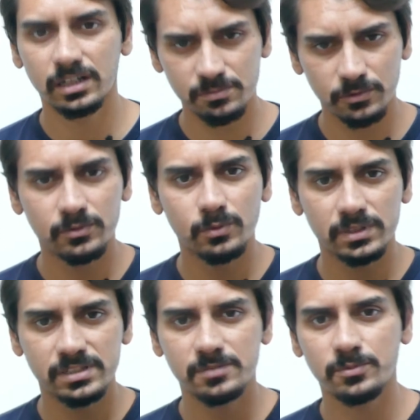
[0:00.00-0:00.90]
move
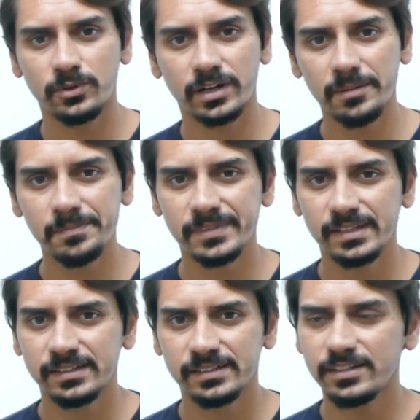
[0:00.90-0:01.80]
towards this program,
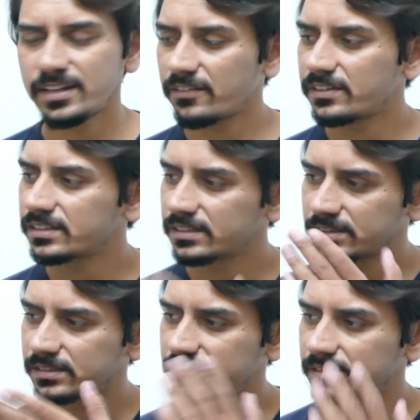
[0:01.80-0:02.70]
it having
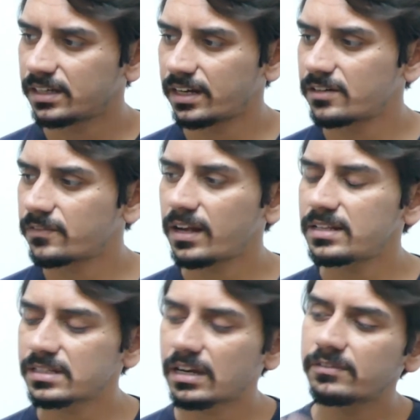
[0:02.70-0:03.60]
the header
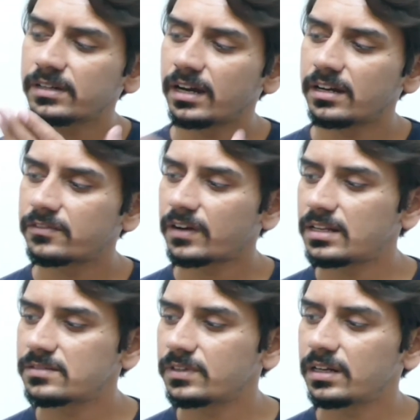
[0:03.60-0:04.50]
files, and after header
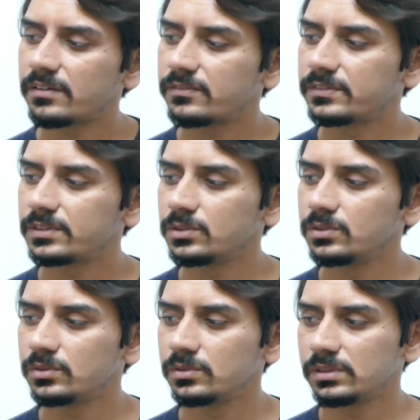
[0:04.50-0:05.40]
files we have
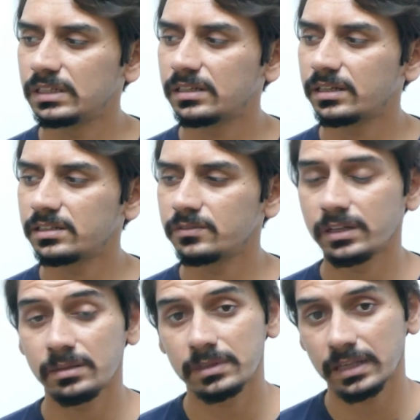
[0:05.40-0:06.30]
to declare the
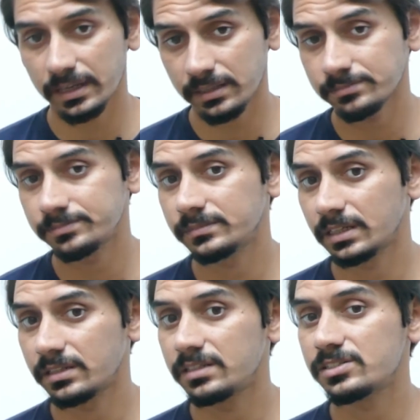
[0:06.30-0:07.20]
variable a
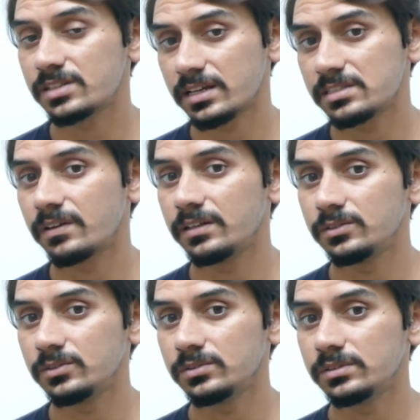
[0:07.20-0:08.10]
and initialize the
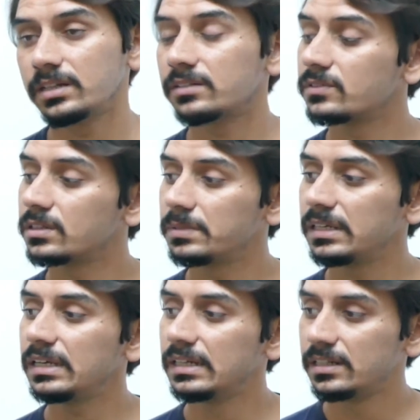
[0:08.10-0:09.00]
value that will
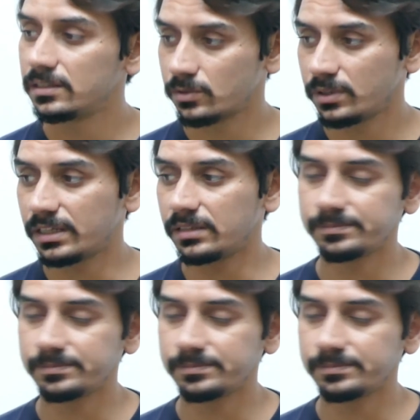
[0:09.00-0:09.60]
be 20.